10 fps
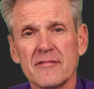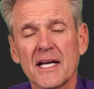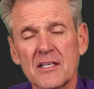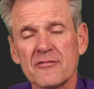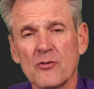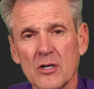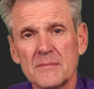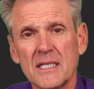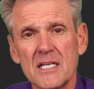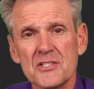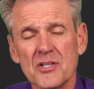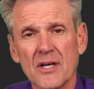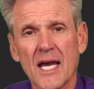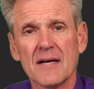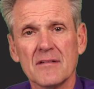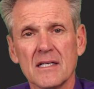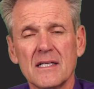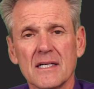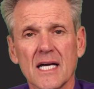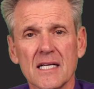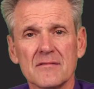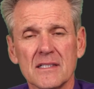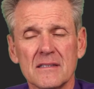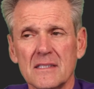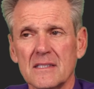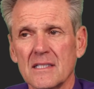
vacuform, so you have a kind of a